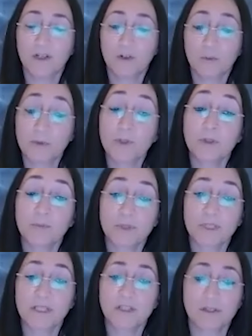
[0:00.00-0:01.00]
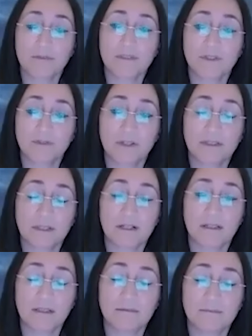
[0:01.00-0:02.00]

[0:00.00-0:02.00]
computer prediction of the drug product.